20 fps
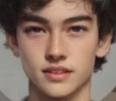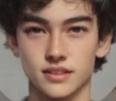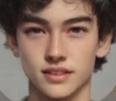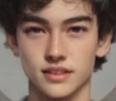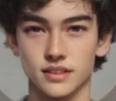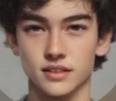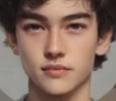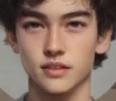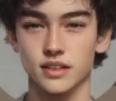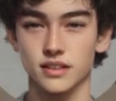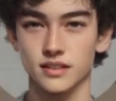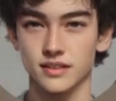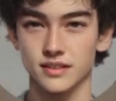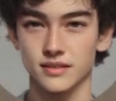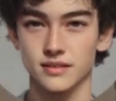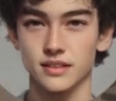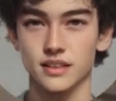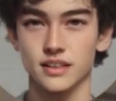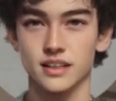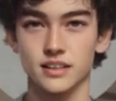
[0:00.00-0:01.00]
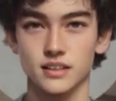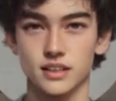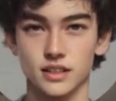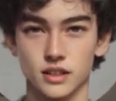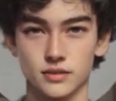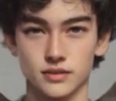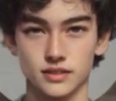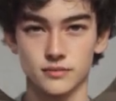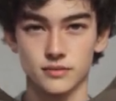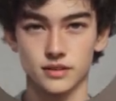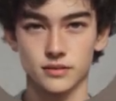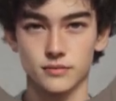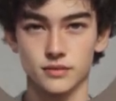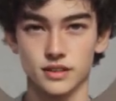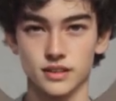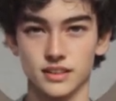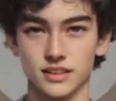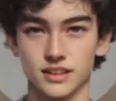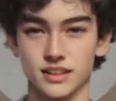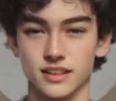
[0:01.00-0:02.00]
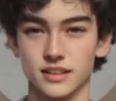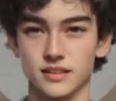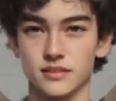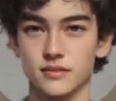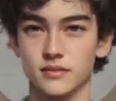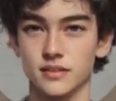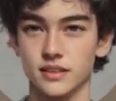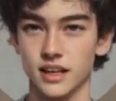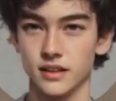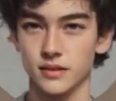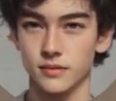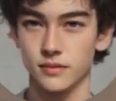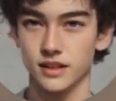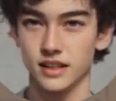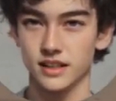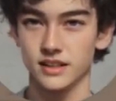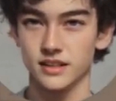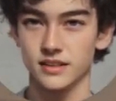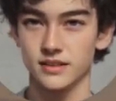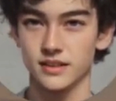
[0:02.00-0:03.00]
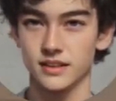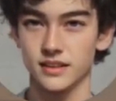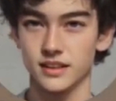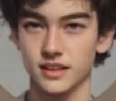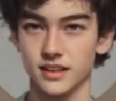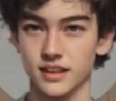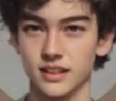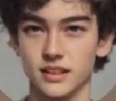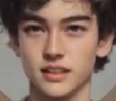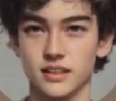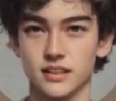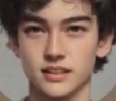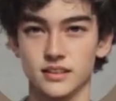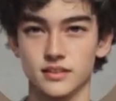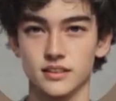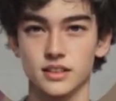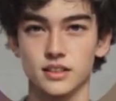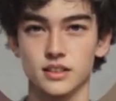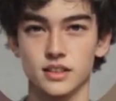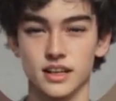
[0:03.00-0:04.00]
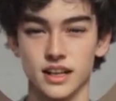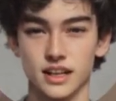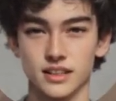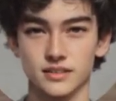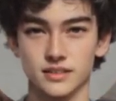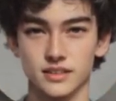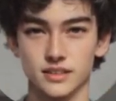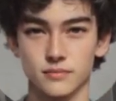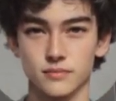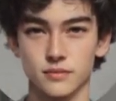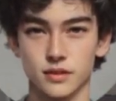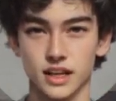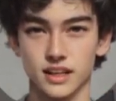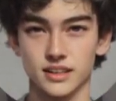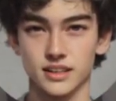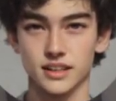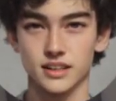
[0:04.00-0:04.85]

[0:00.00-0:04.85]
Dismiss, her ultimate ability, Empress. Leer allows her to blind